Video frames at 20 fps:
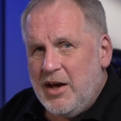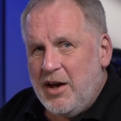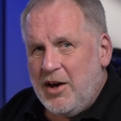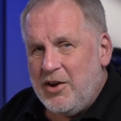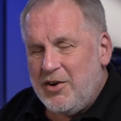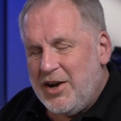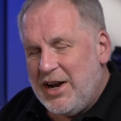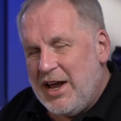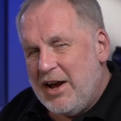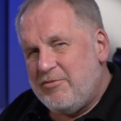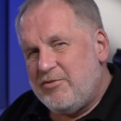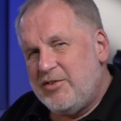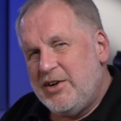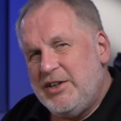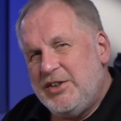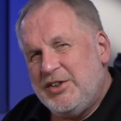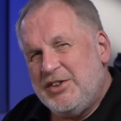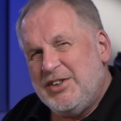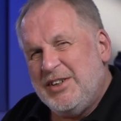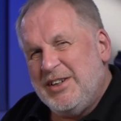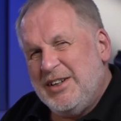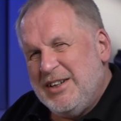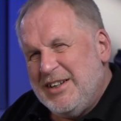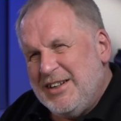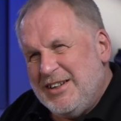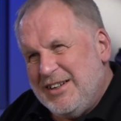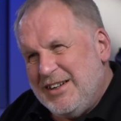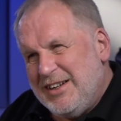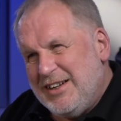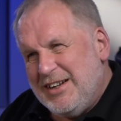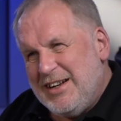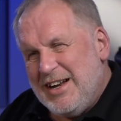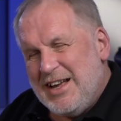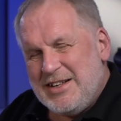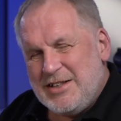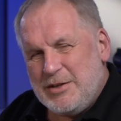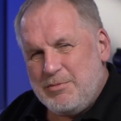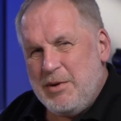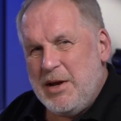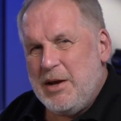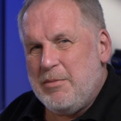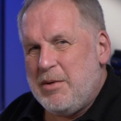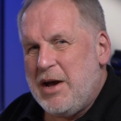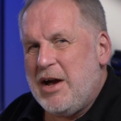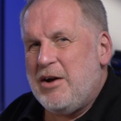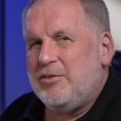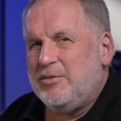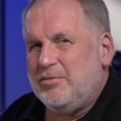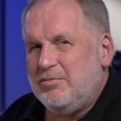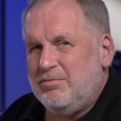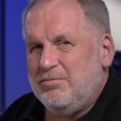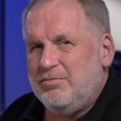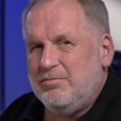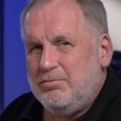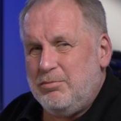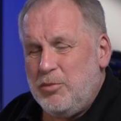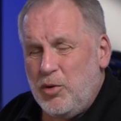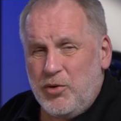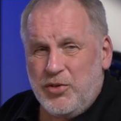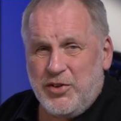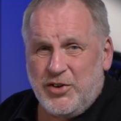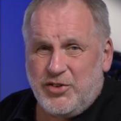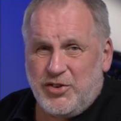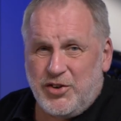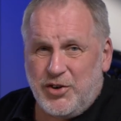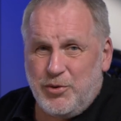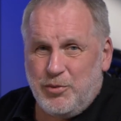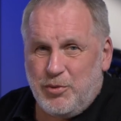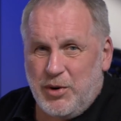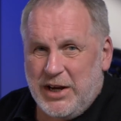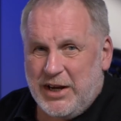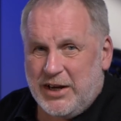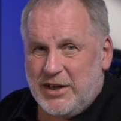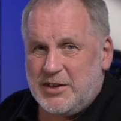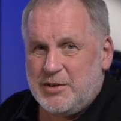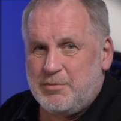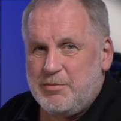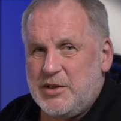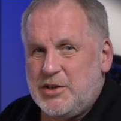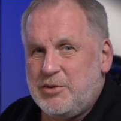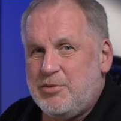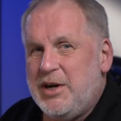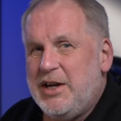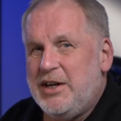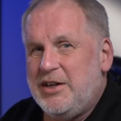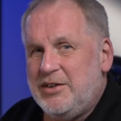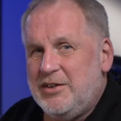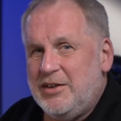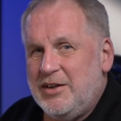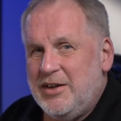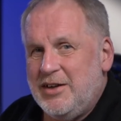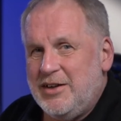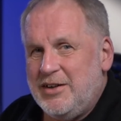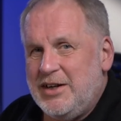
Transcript: and on average, it lasts me about more than two weeks between